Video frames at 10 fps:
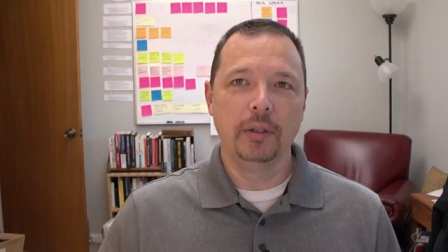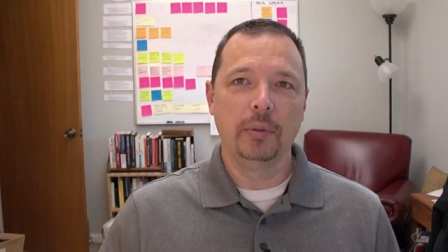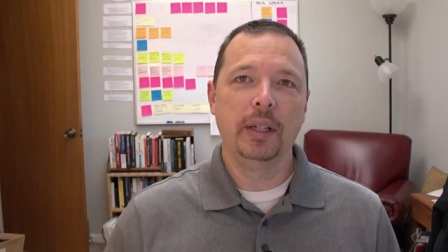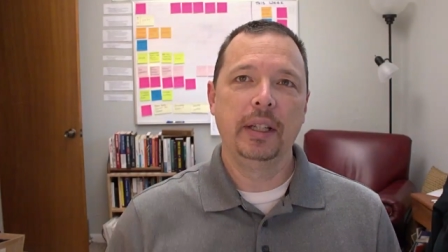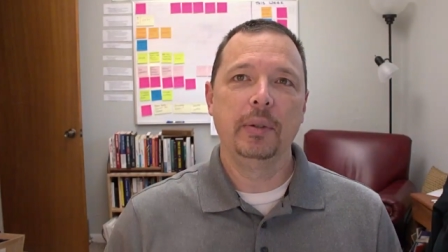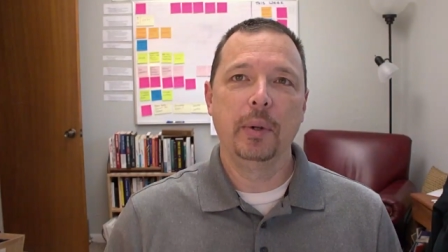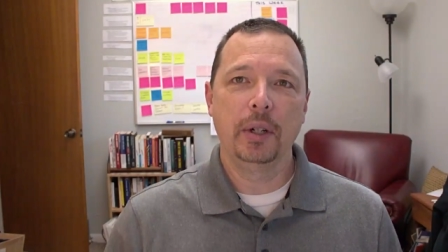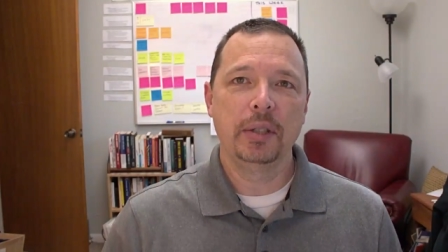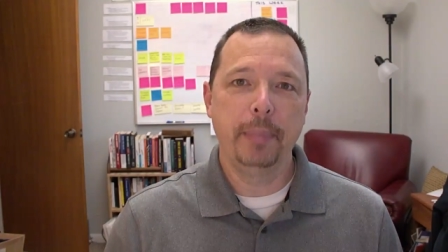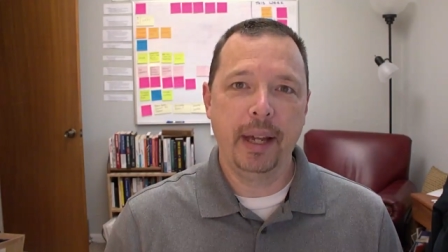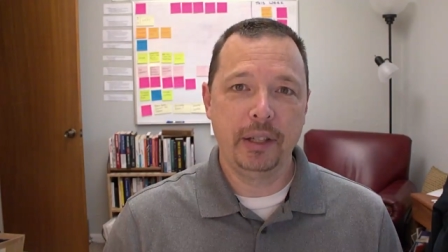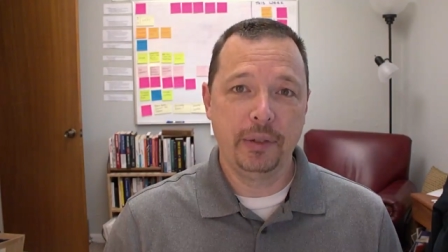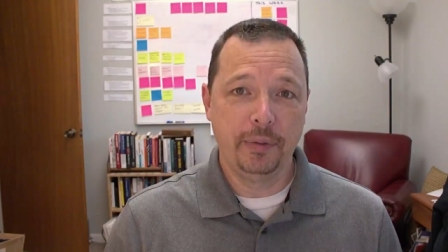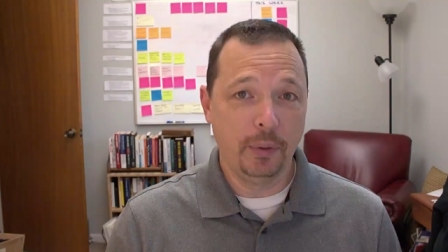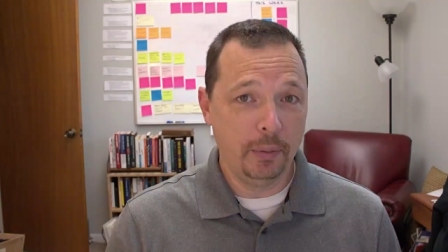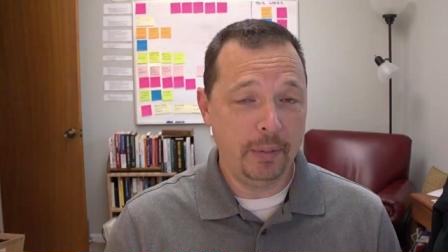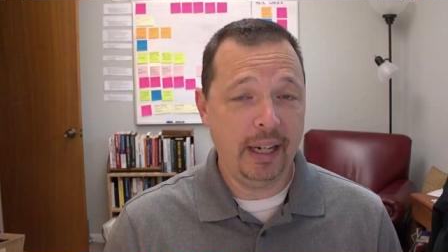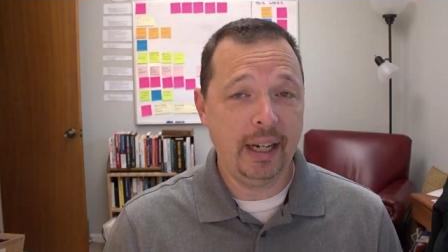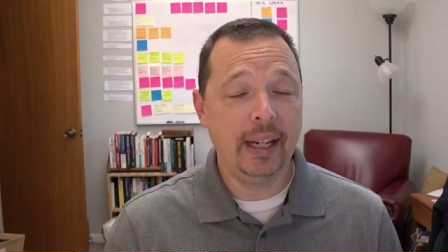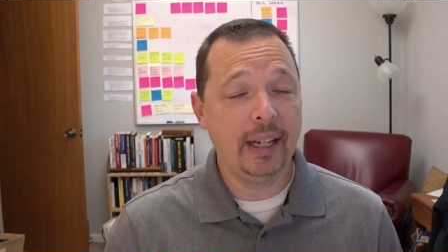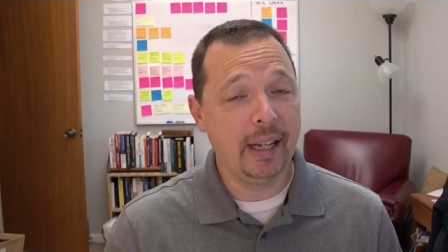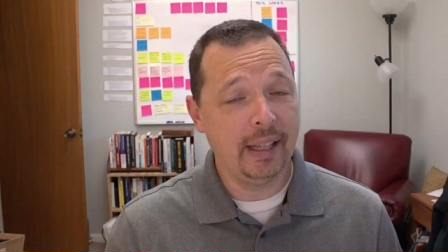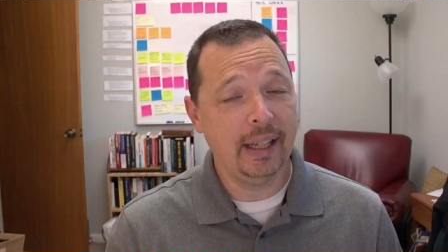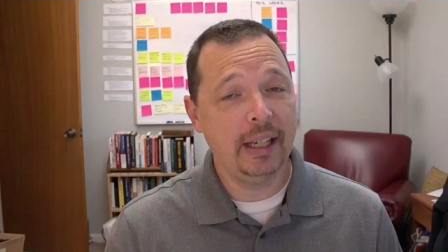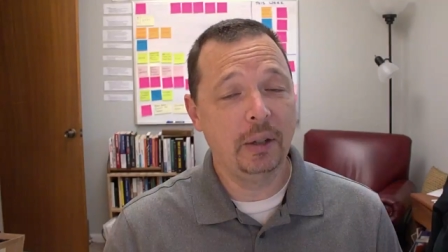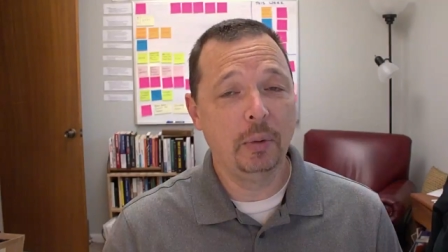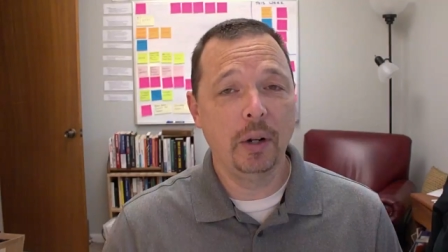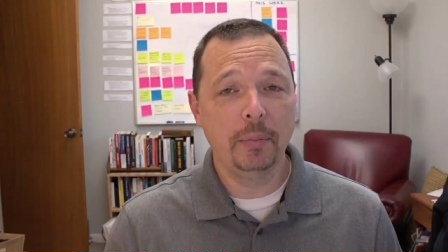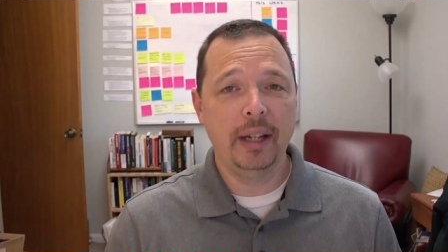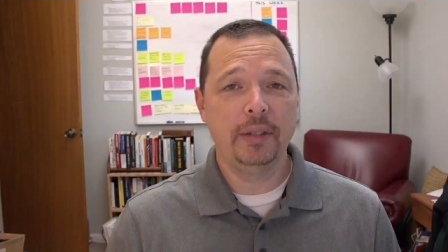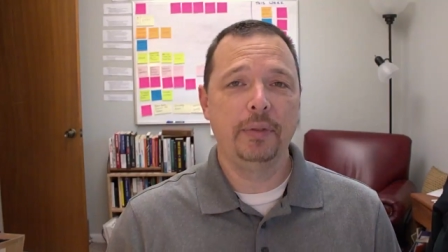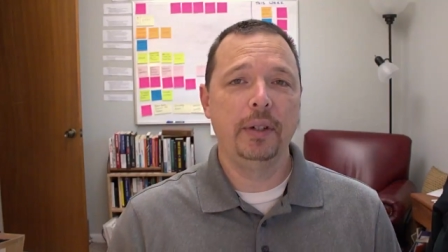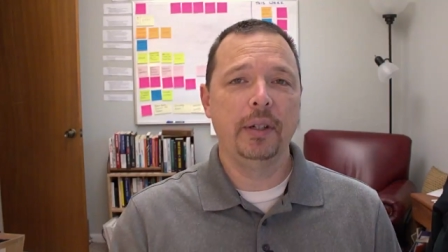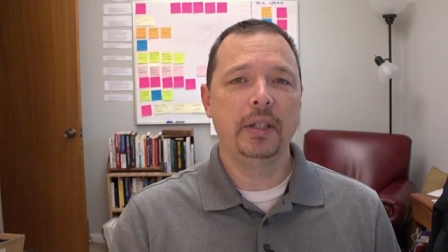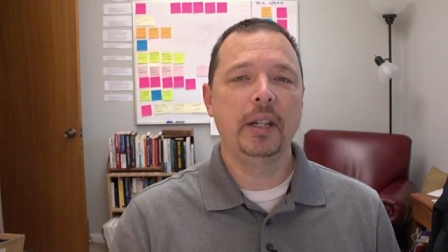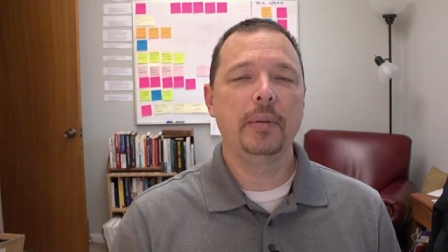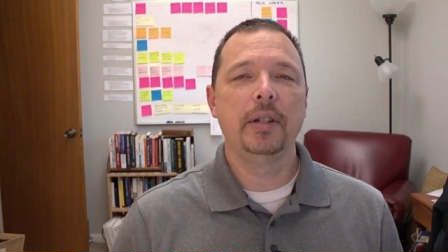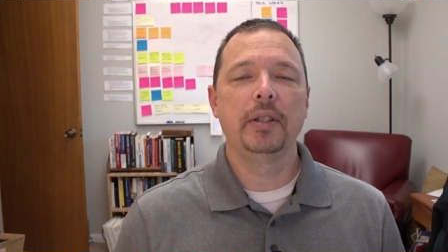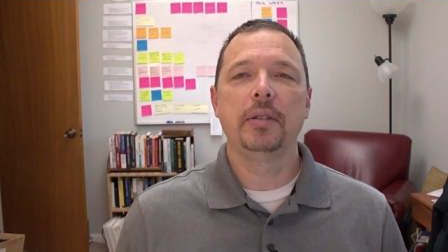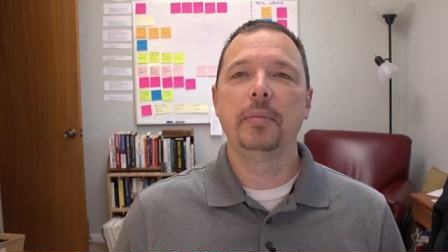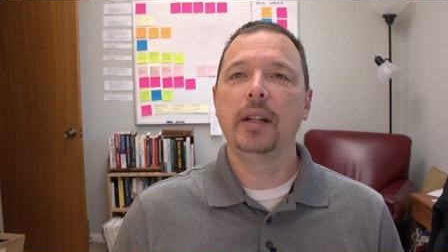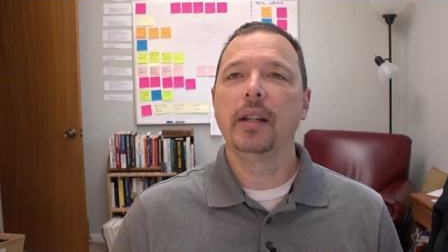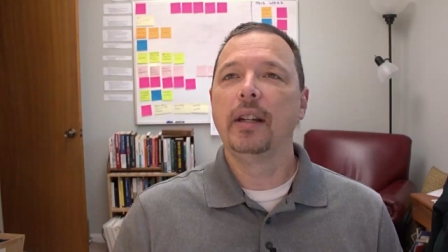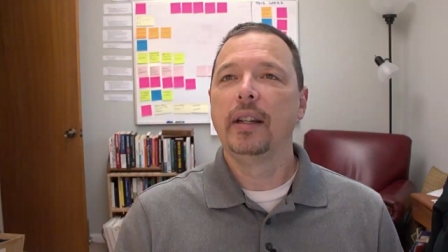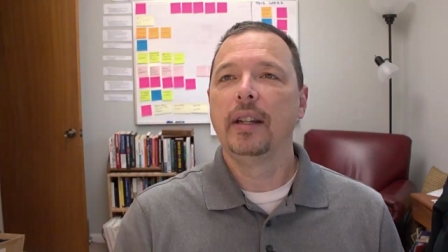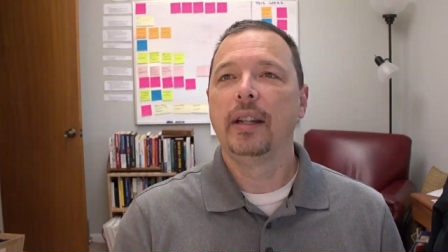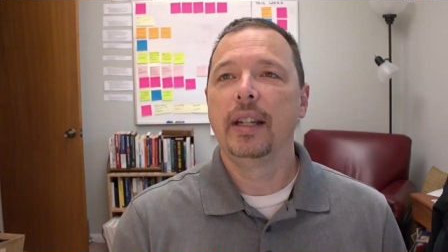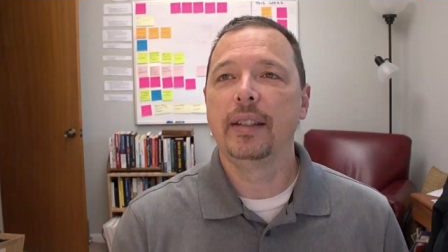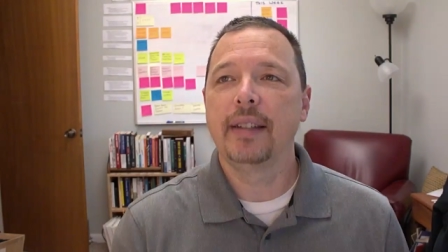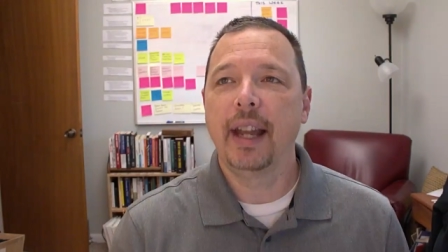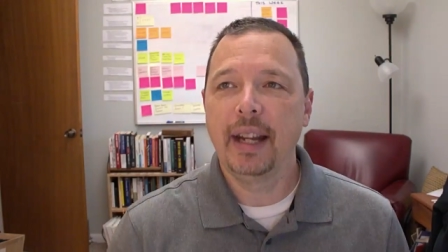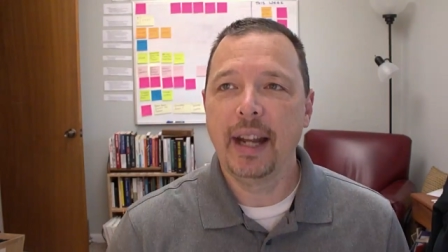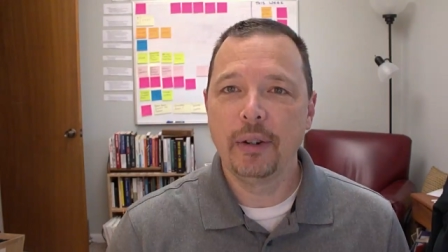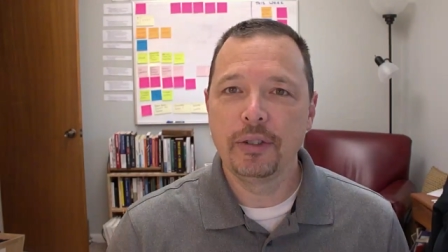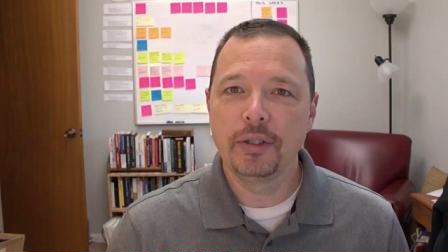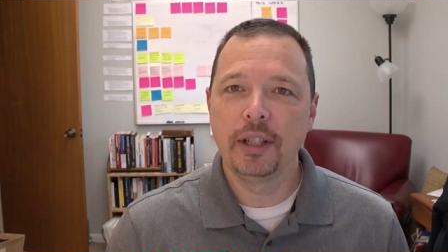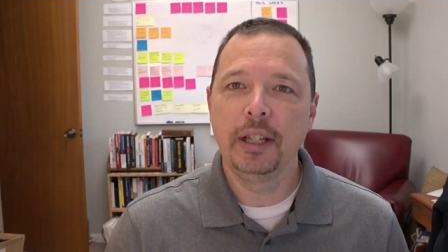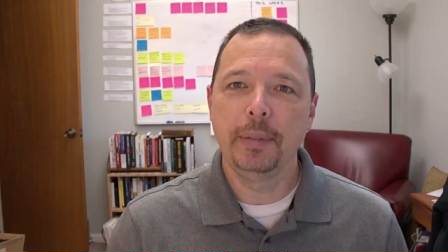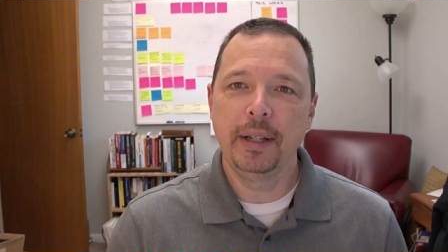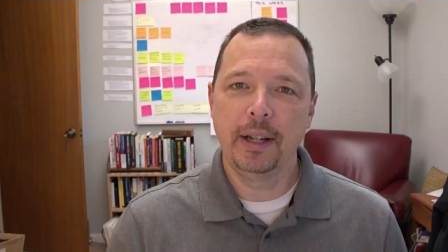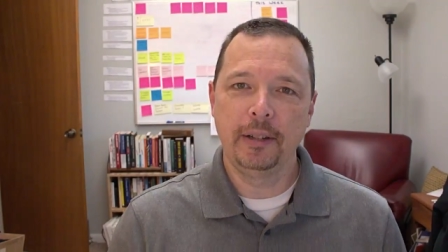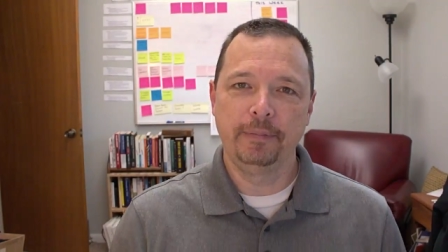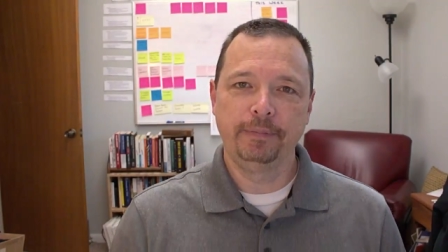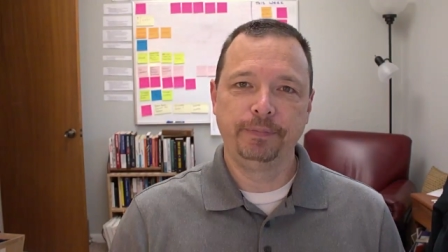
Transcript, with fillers: the one that works best for me, and I think it'll work best for you, I'll tell you why in just a minute, is eight hours of sleep at night.